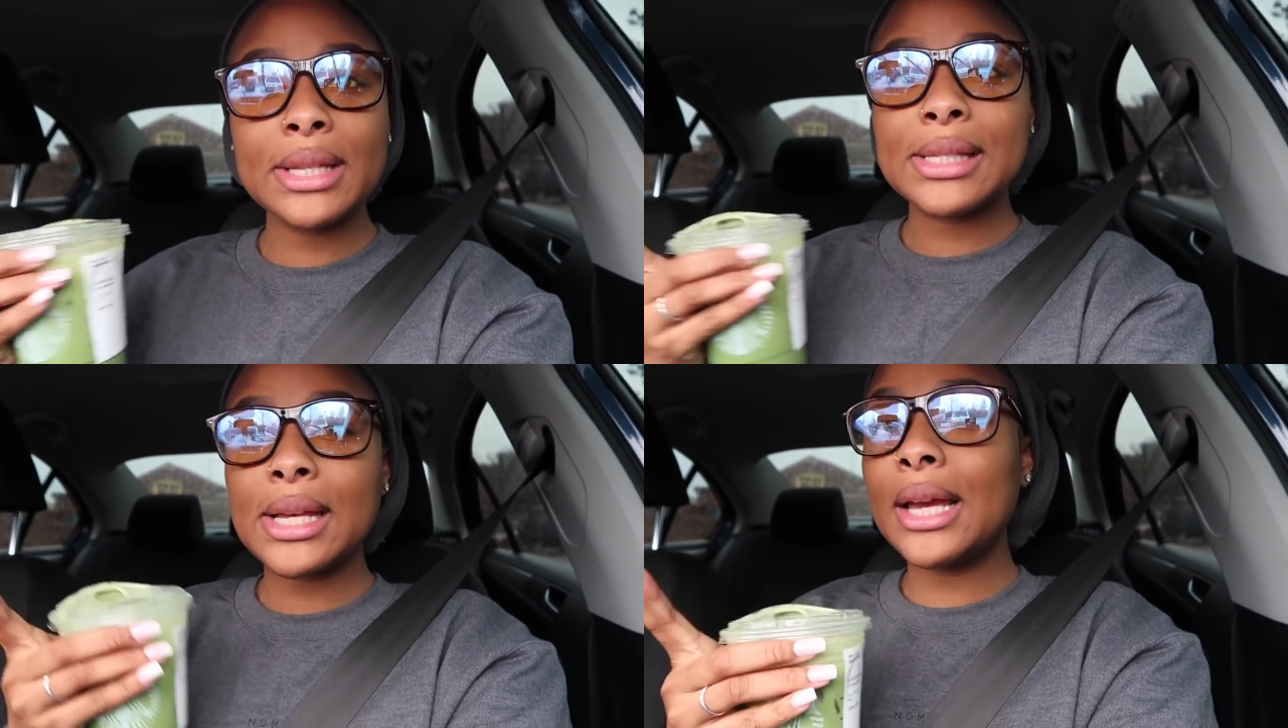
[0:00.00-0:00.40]
the
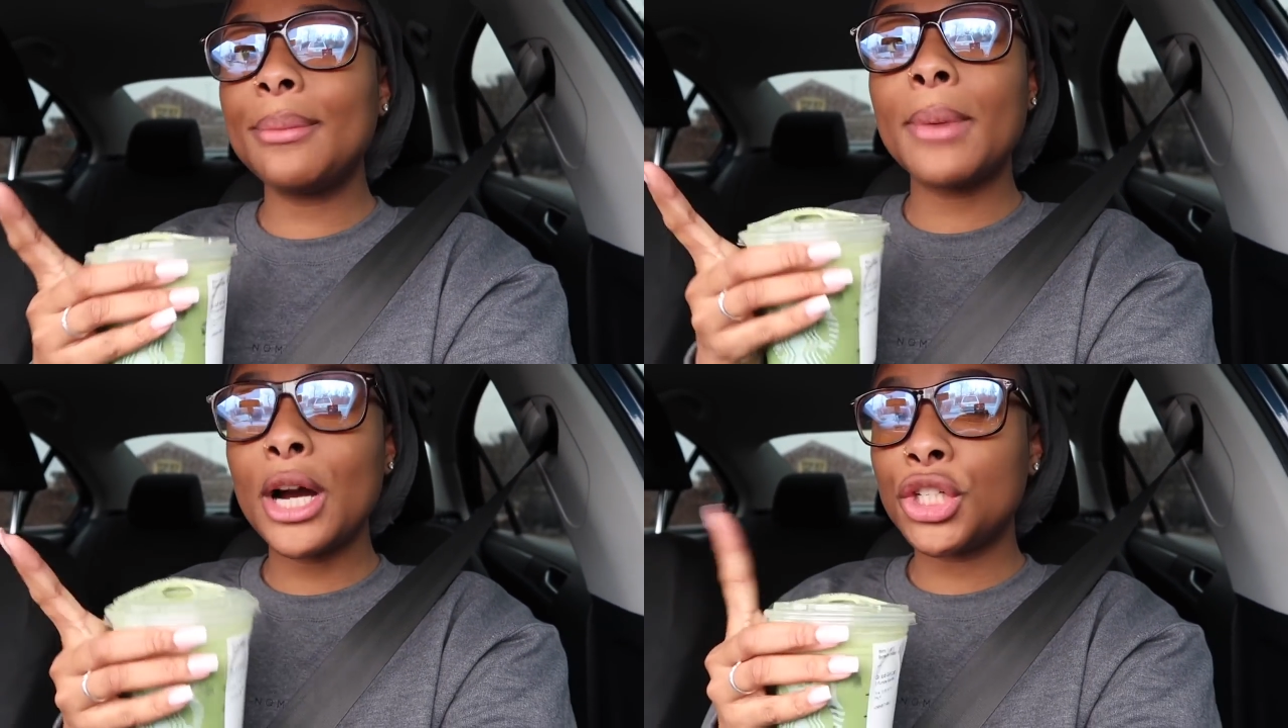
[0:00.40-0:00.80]

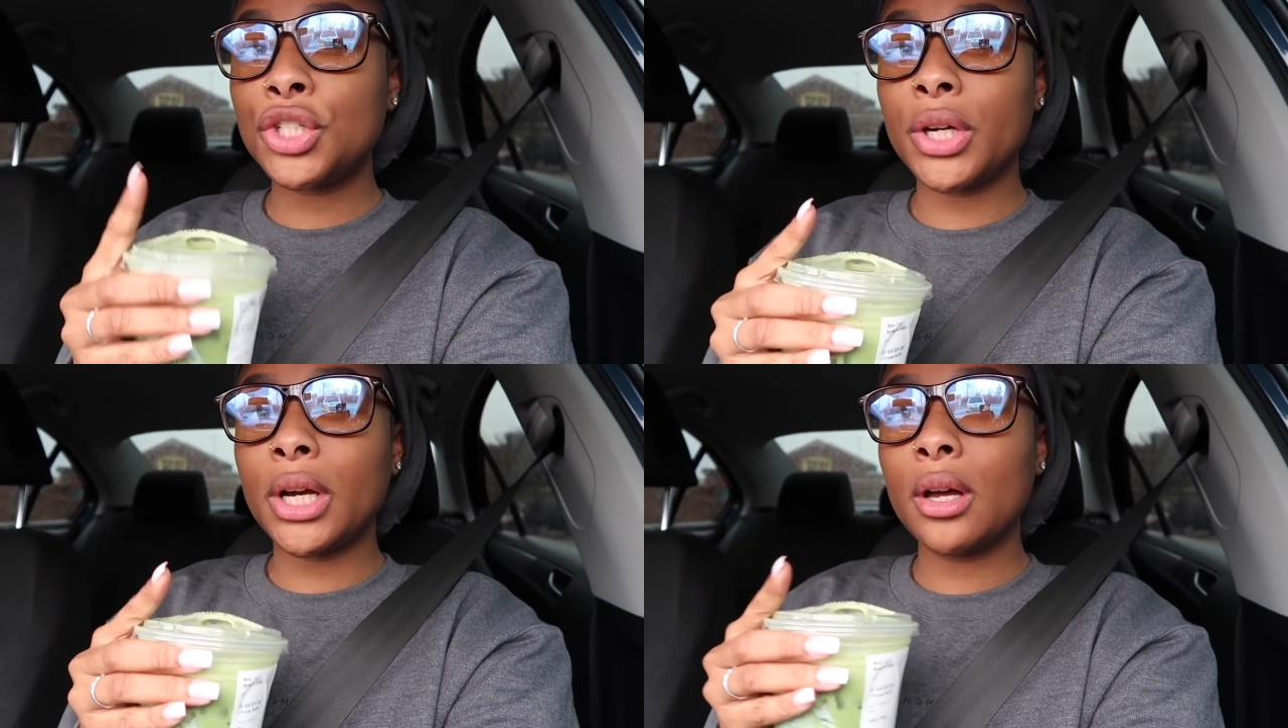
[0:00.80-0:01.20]
same matcha
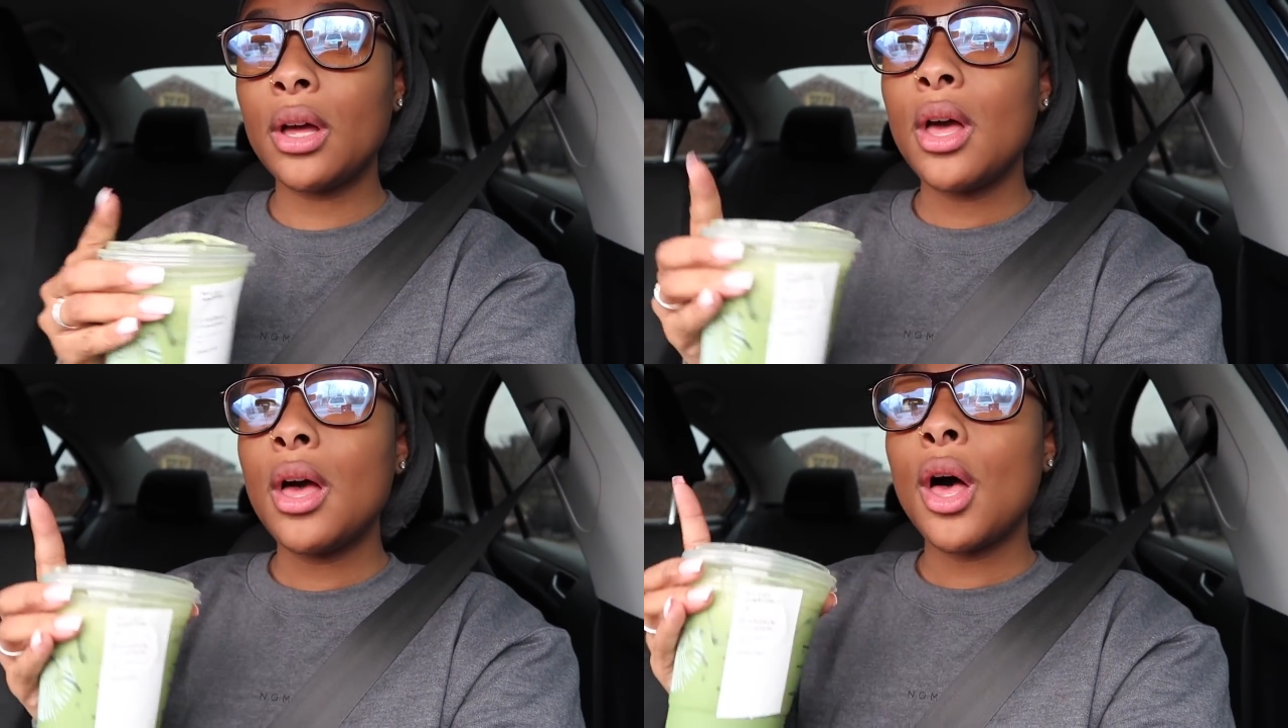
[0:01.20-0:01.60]
drink
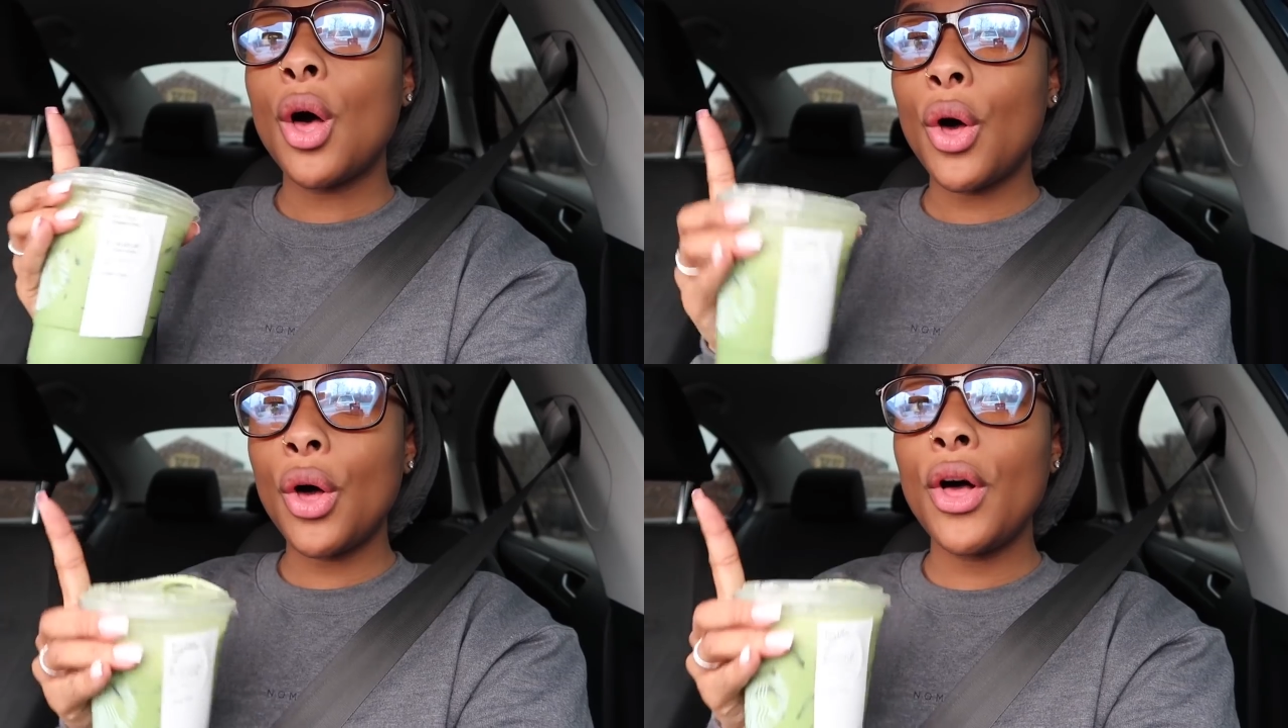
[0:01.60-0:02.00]

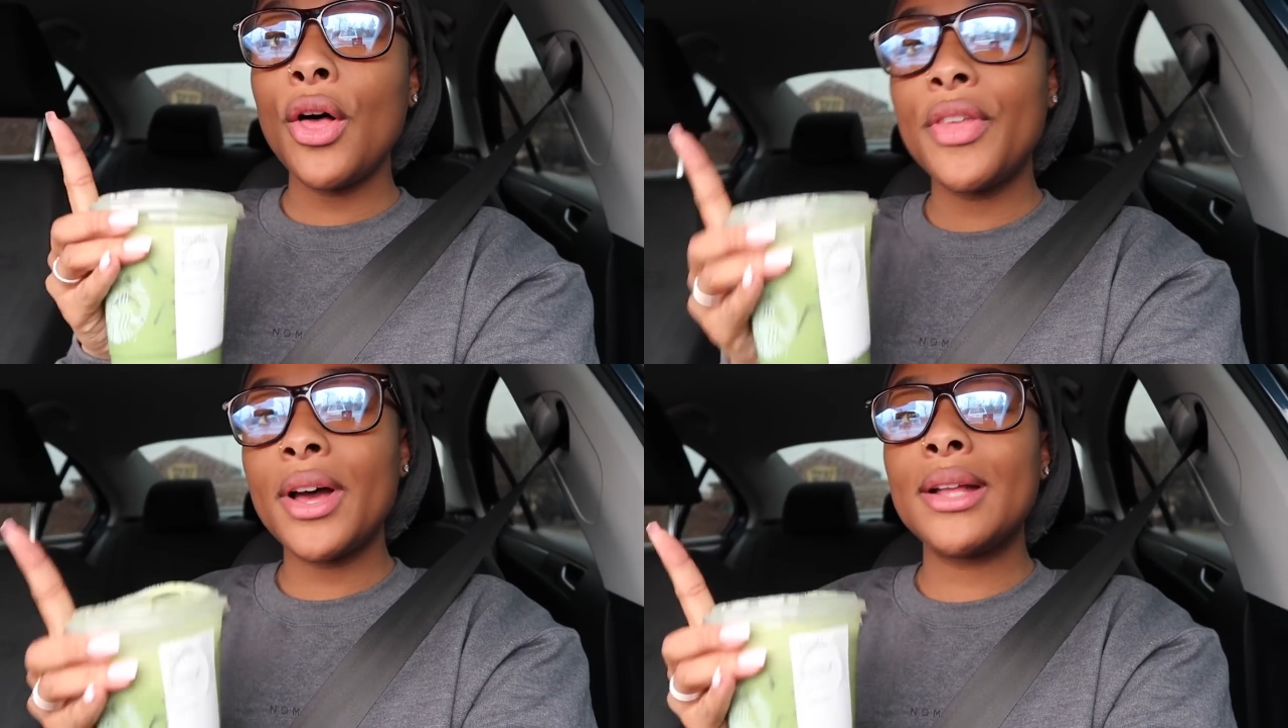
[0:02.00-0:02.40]

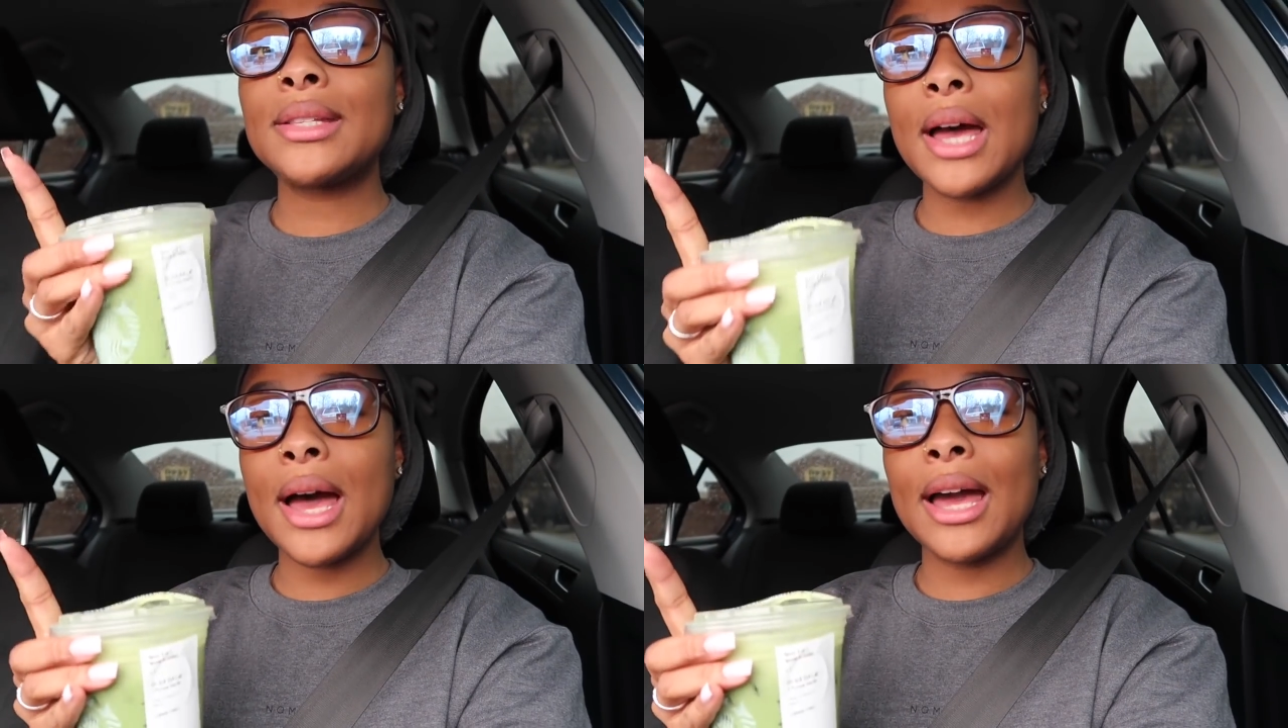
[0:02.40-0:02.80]
all the
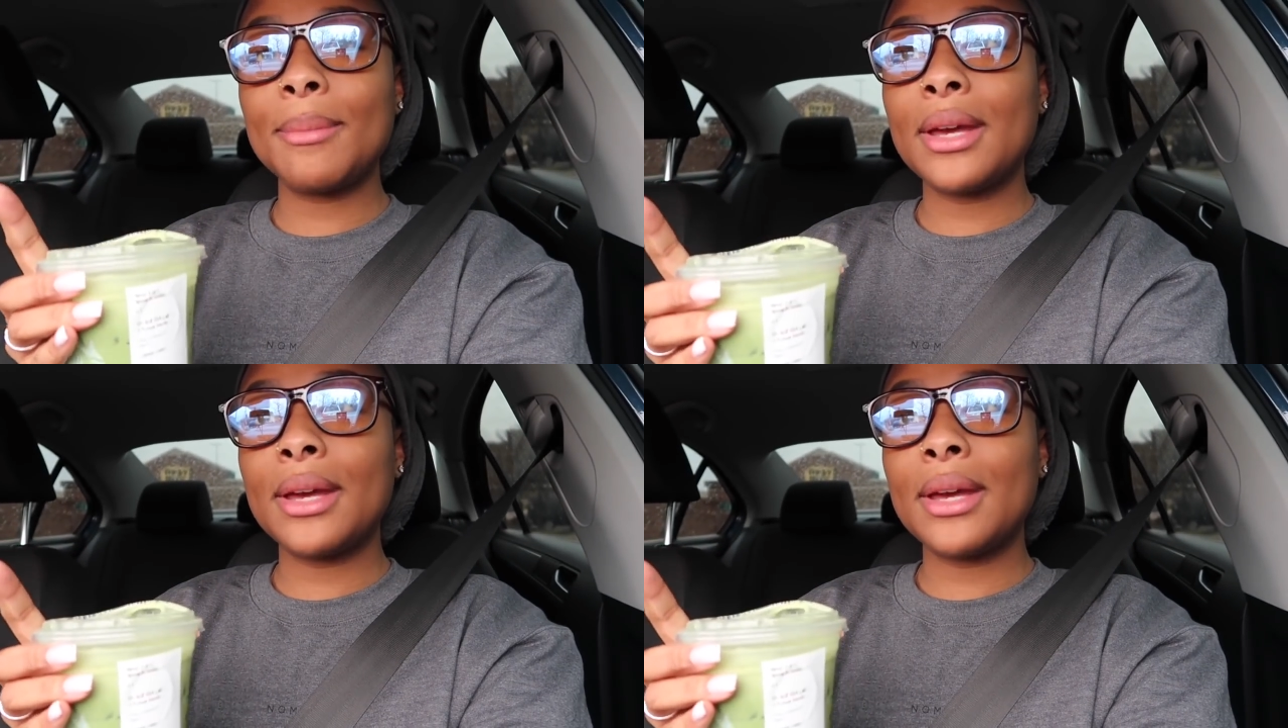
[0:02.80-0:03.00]
time.